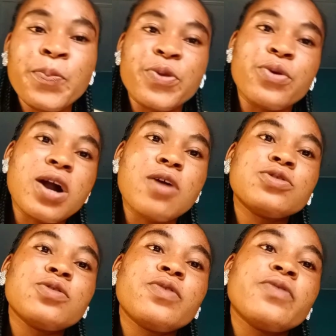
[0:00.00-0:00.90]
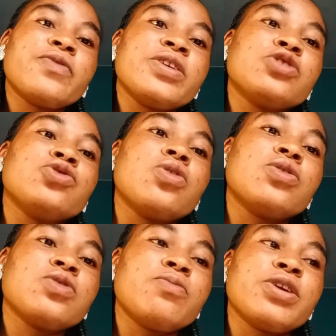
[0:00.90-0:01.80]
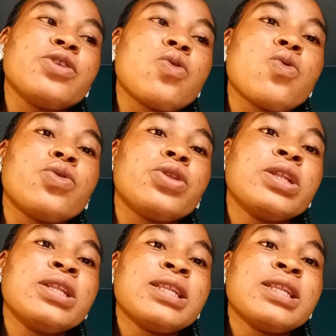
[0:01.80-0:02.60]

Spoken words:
you can also feel free to also bring your own